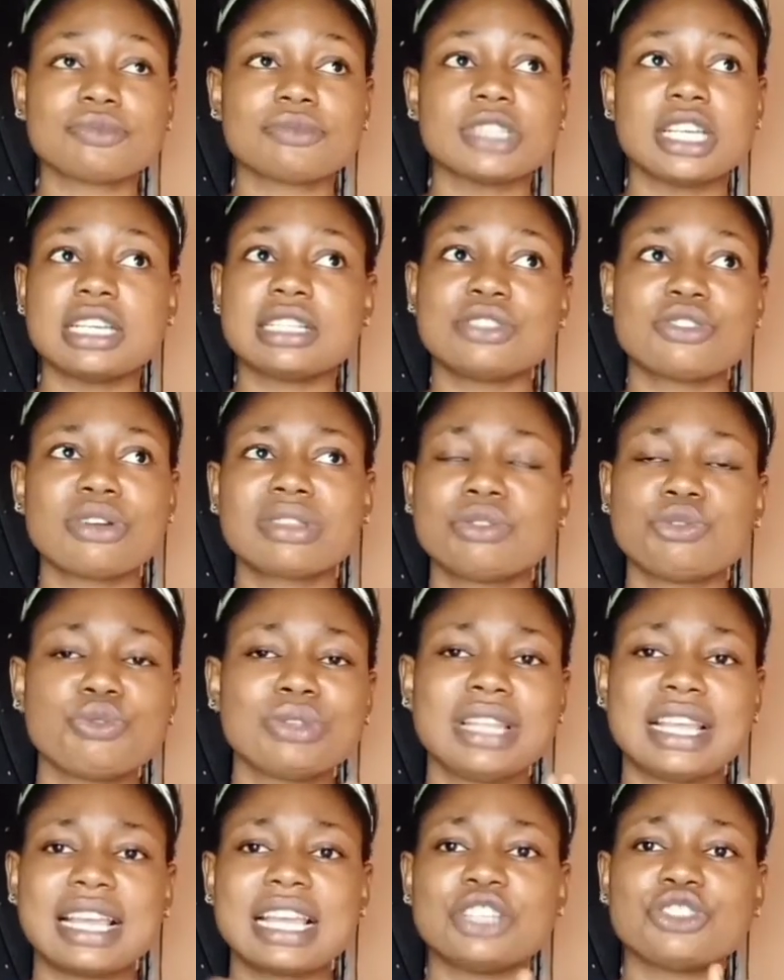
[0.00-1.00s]
It's not too
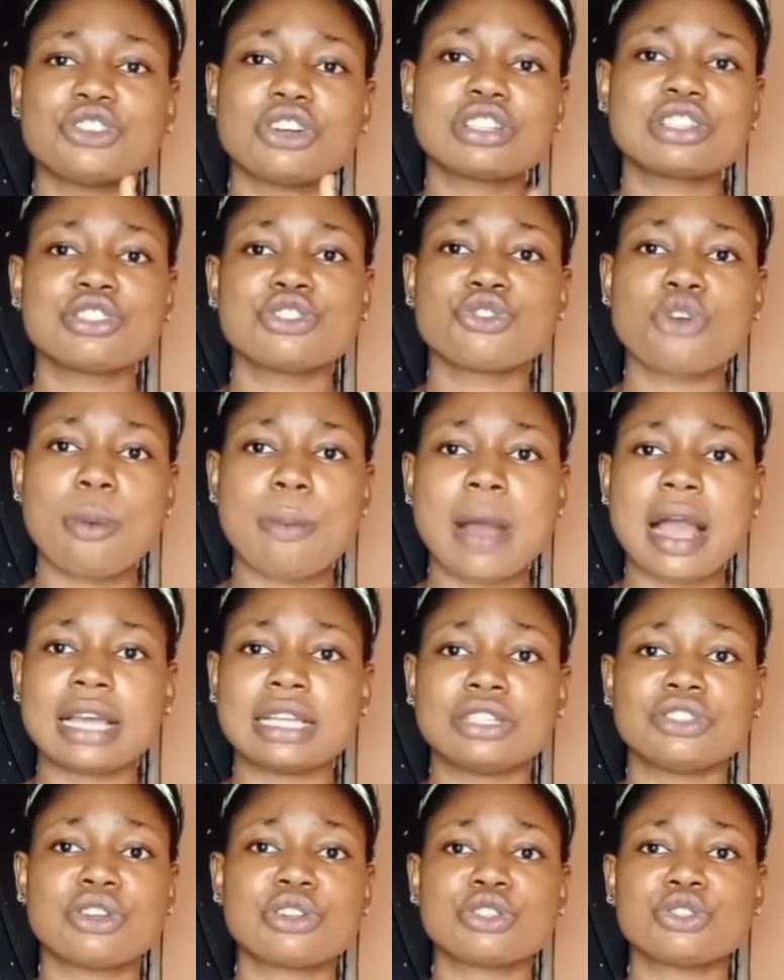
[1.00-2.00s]
thick. It's just normal.
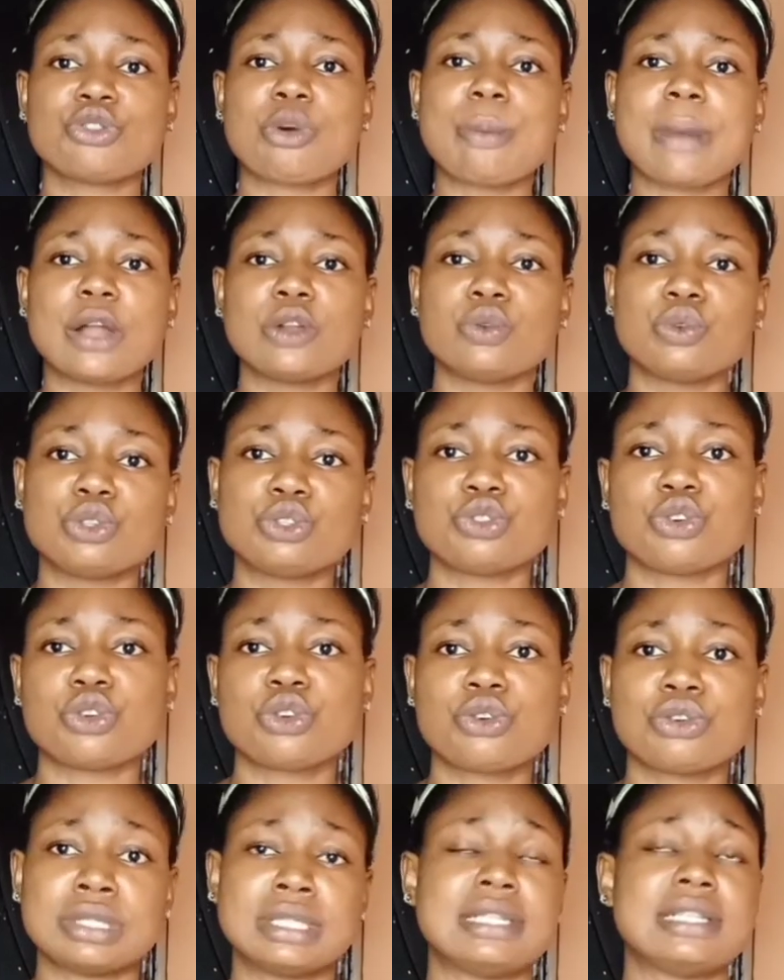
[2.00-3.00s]
It's just normal
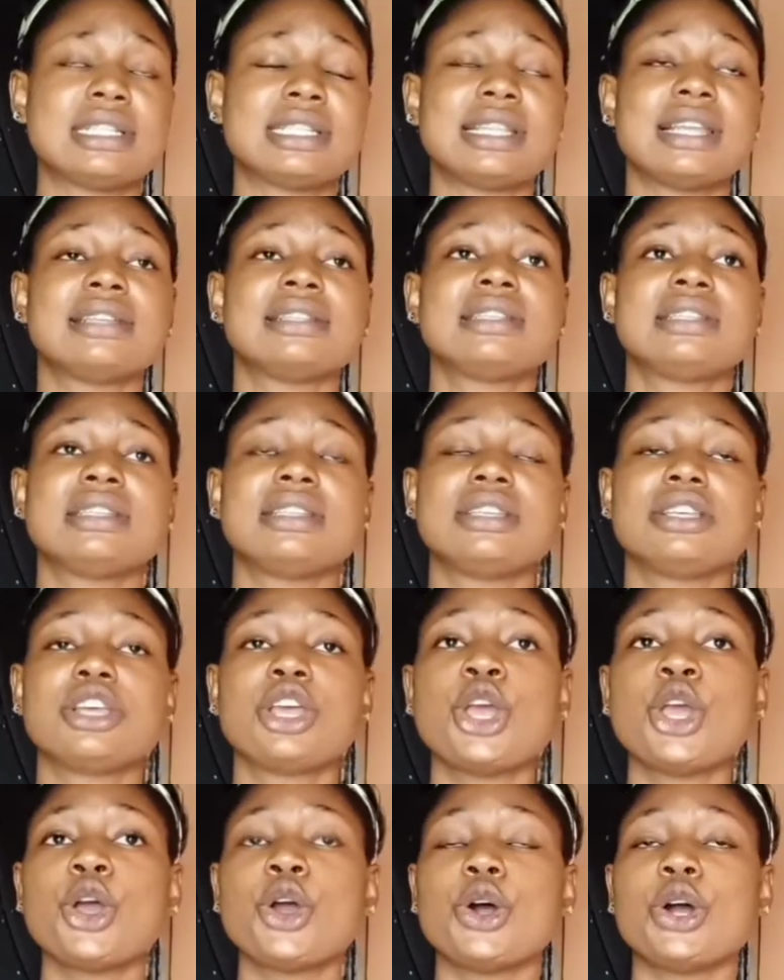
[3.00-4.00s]
lotion consistency.
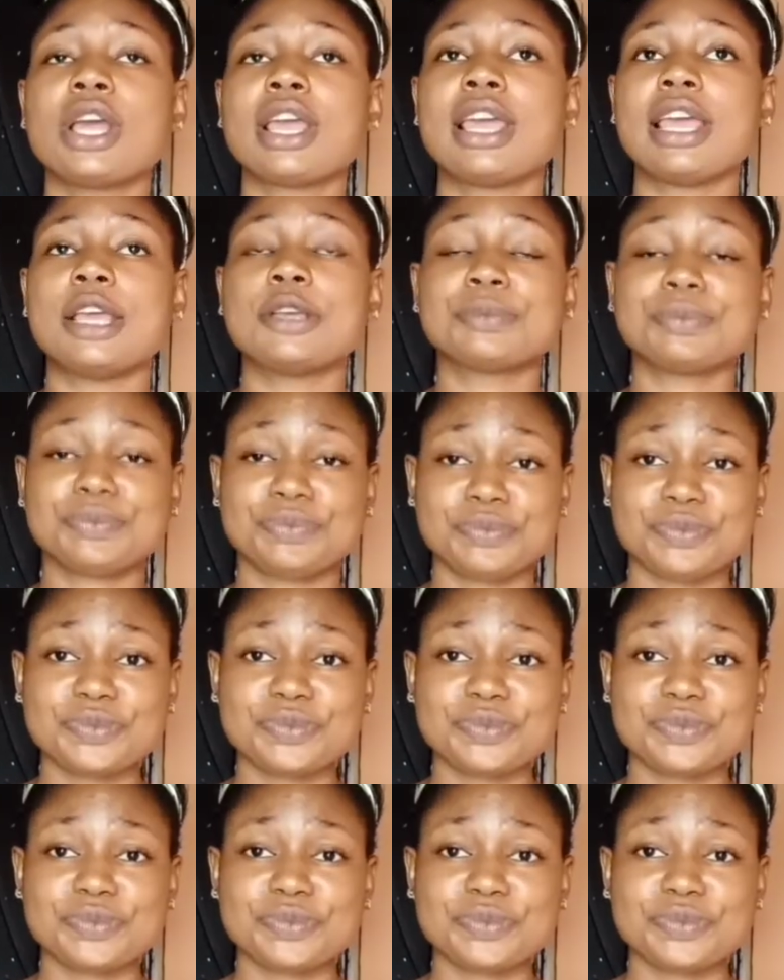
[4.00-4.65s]
Okay.